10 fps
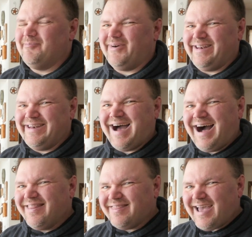but
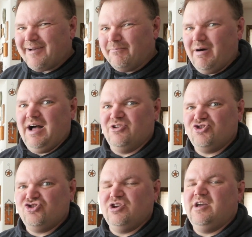not that
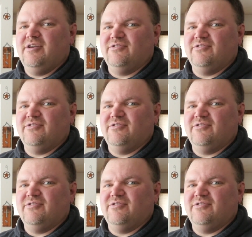much.